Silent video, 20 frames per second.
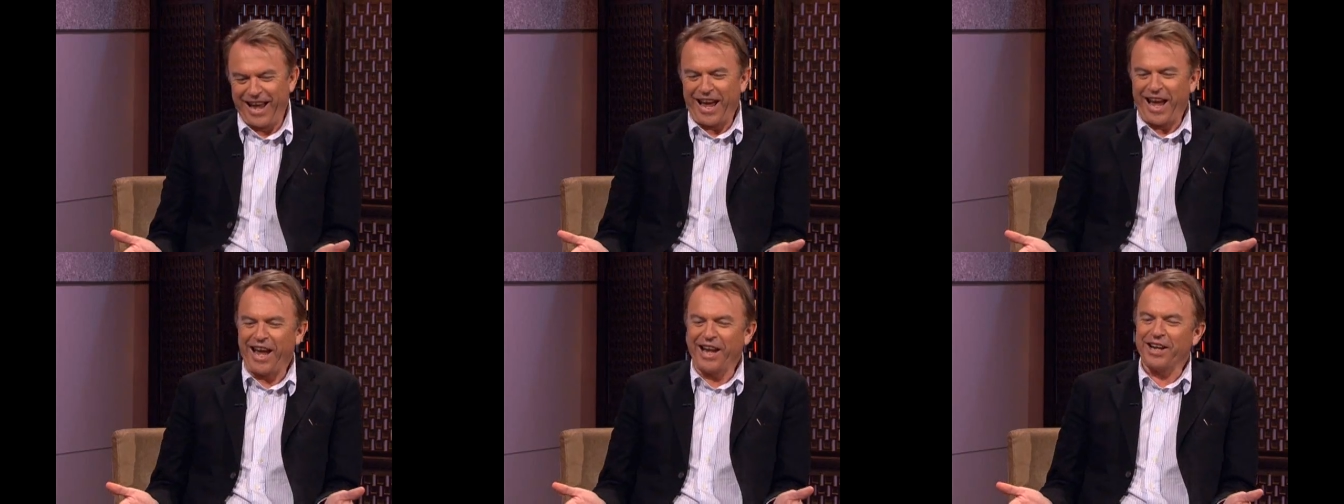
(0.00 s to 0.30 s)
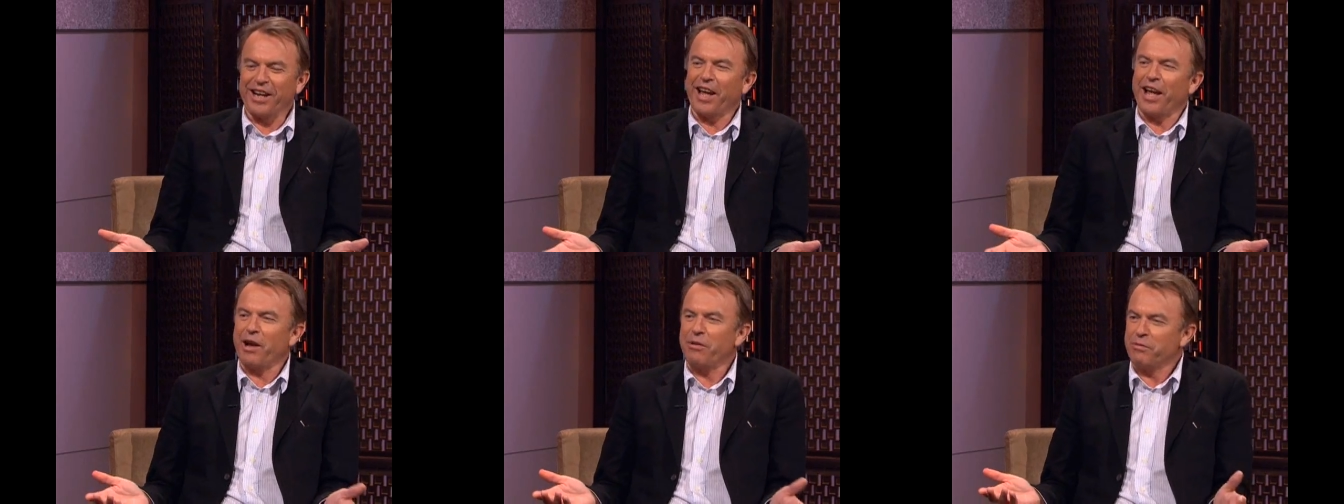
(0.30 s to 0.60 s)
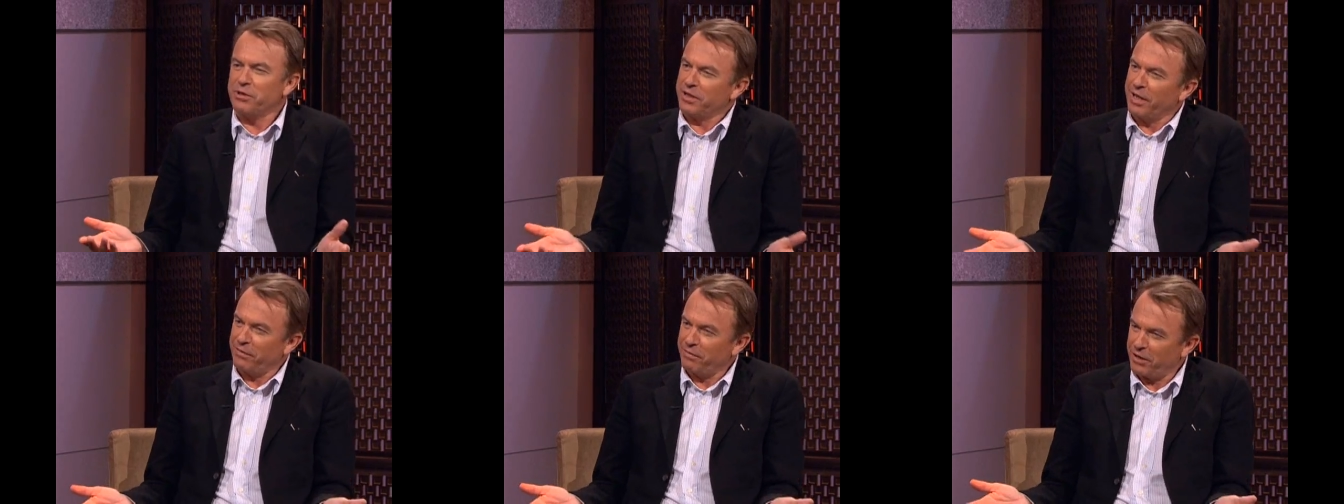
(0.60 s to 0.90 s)
and I
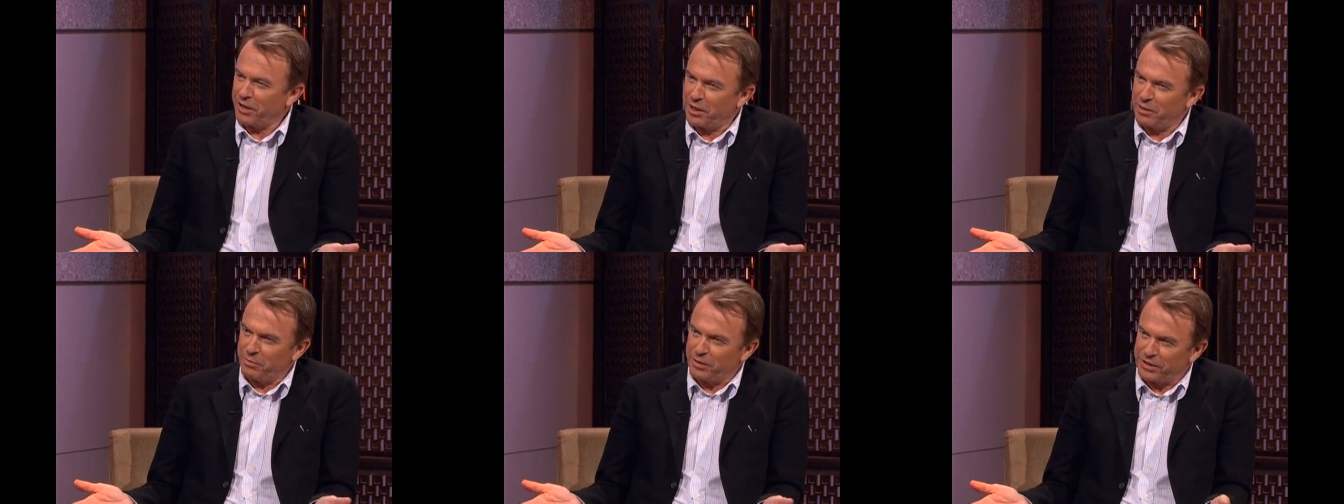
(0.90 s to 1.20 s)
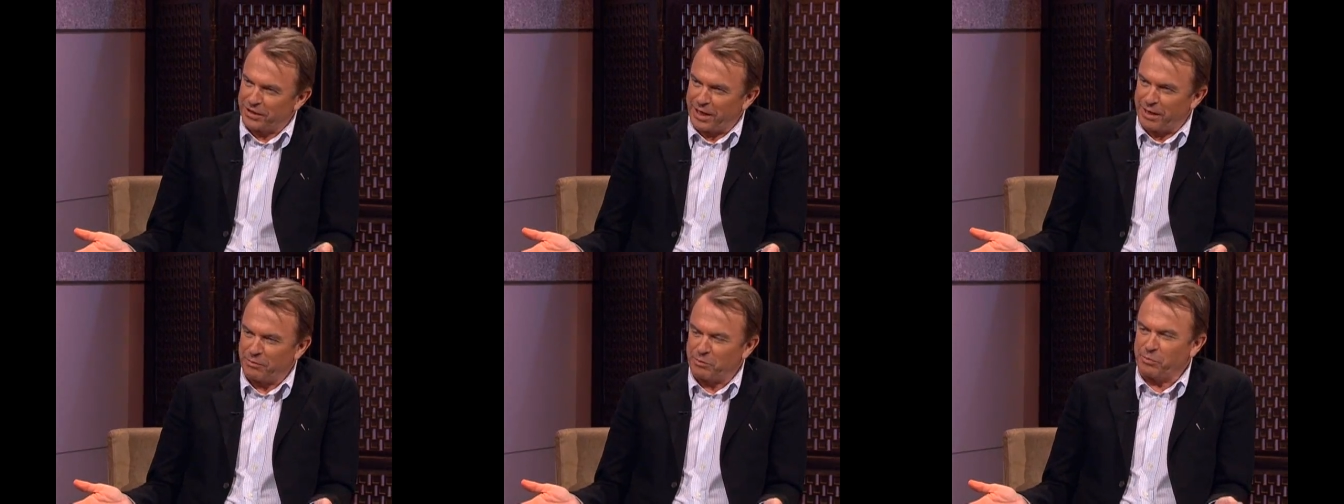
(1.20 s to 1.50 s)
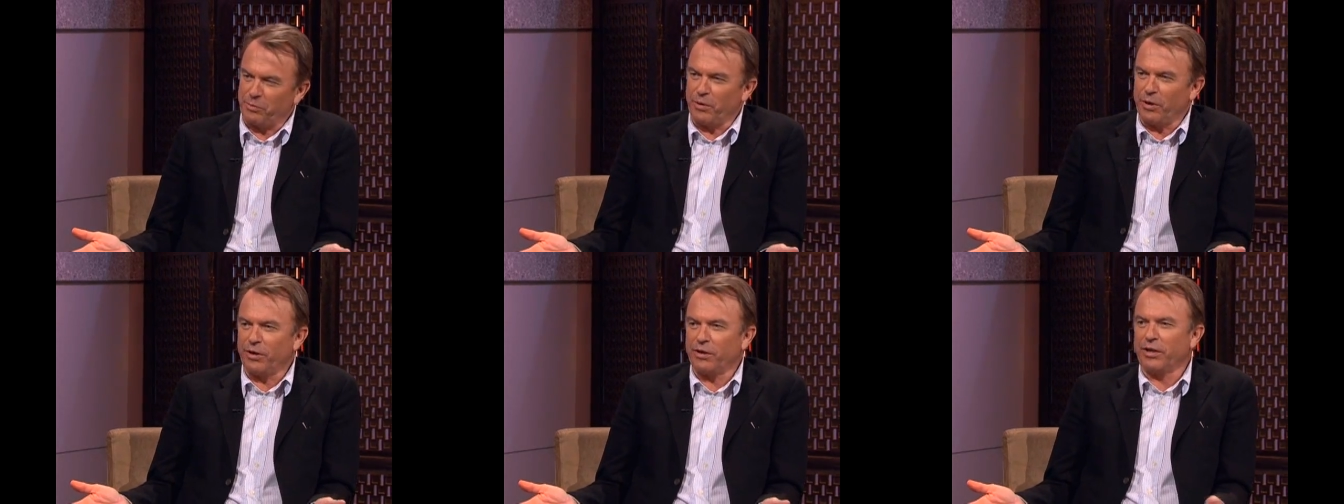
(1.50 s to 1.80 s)
was never going to be James
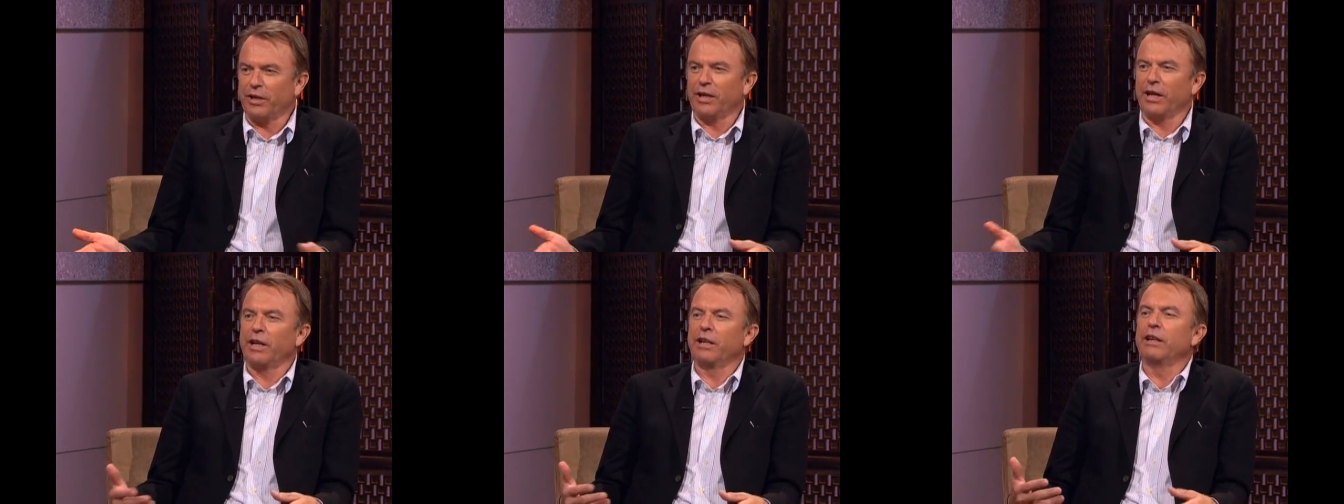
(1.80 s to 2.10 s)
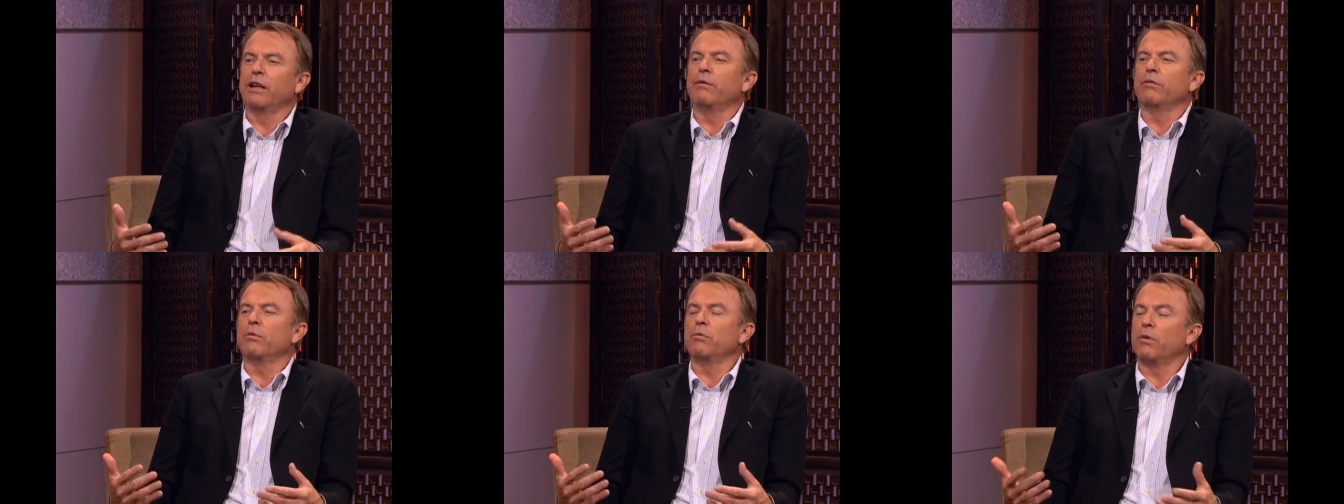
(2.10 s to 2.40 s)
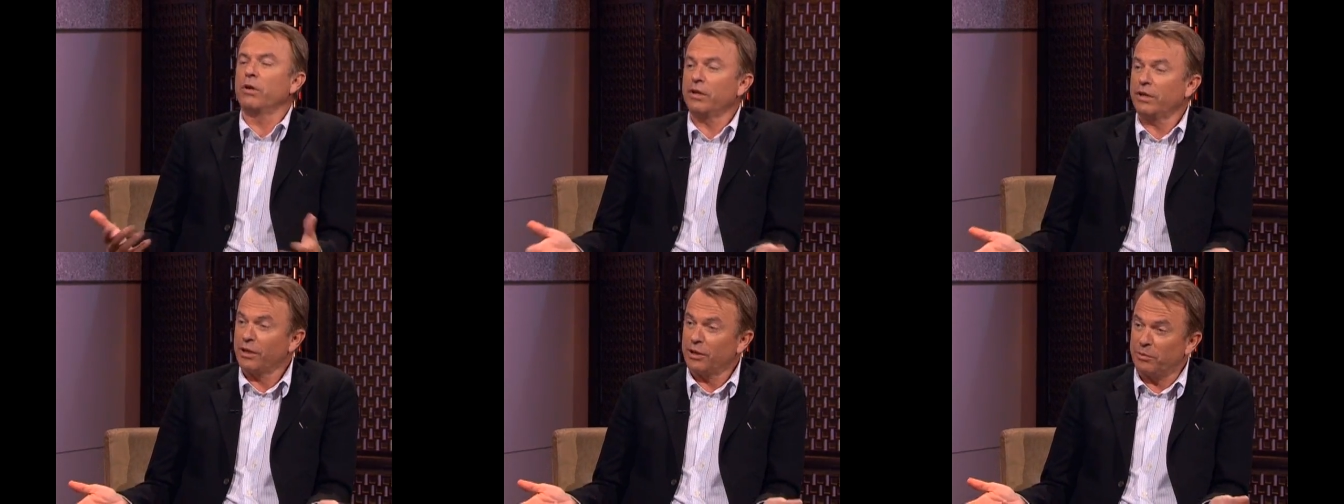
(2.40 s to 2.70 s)
Bond, and I never
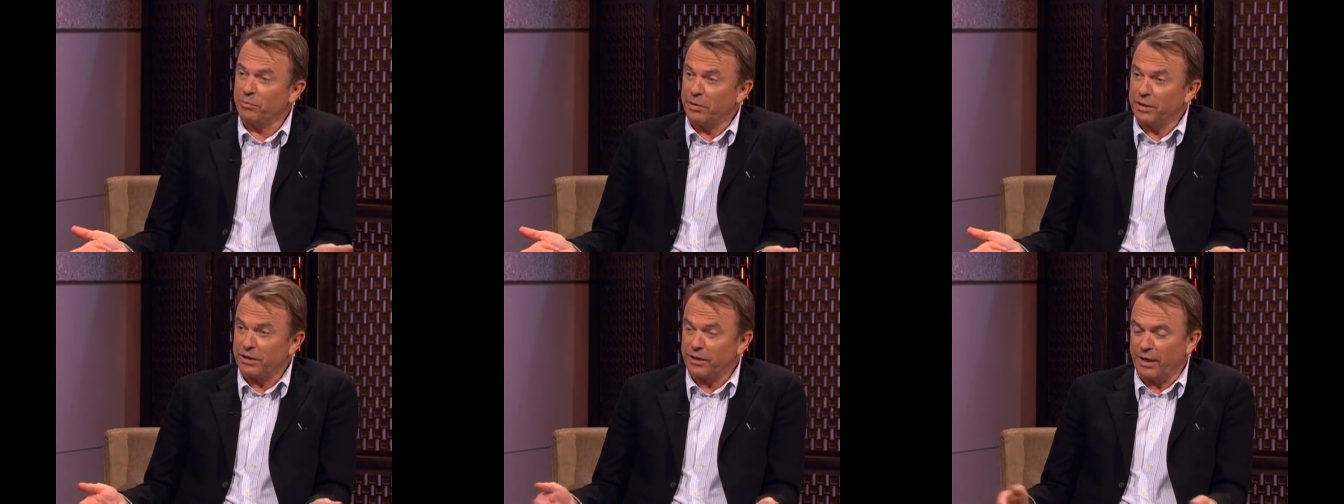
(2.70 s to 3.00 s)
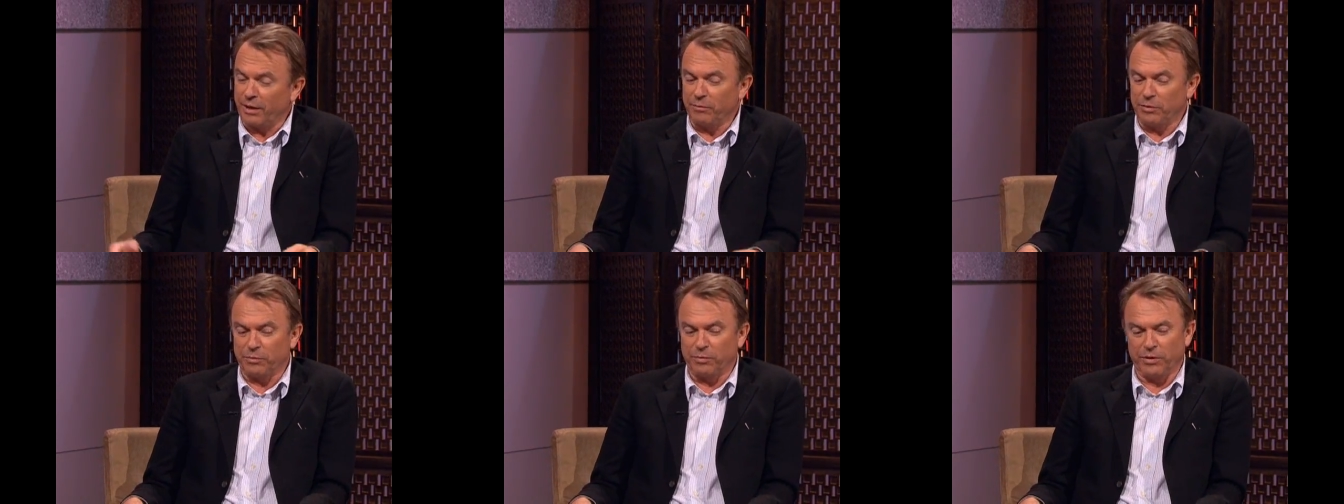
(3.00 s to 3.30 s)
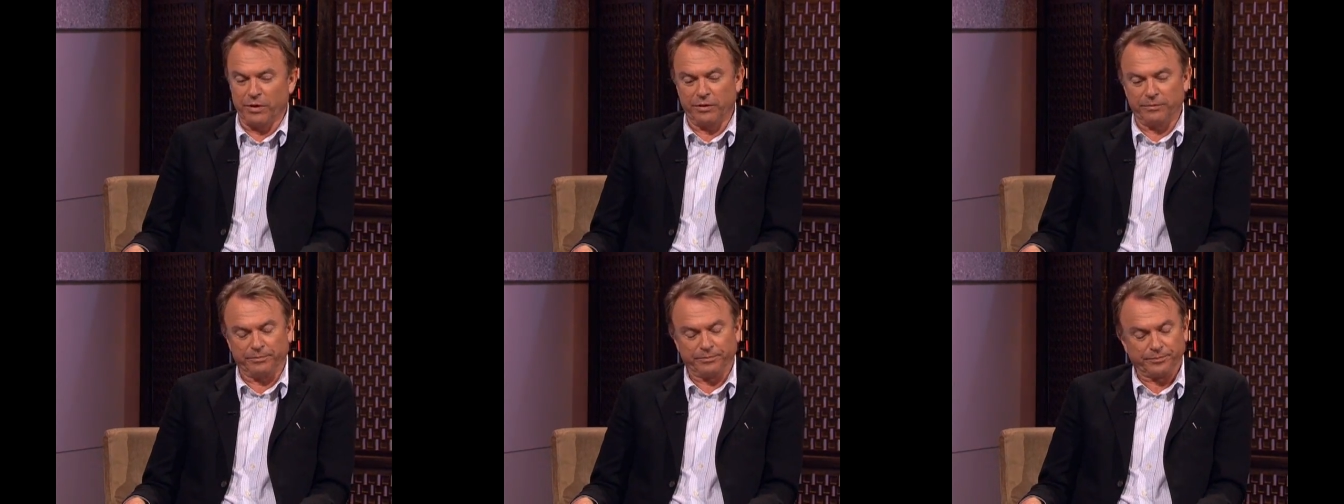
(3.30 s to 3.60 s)
wanted to be James
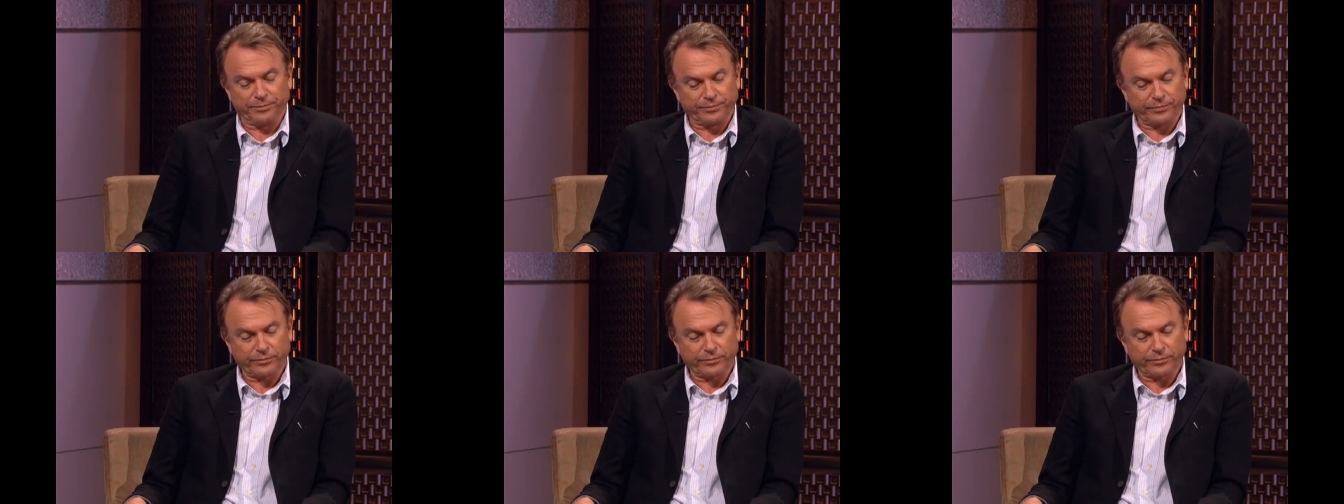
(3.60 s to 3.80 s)
Bond.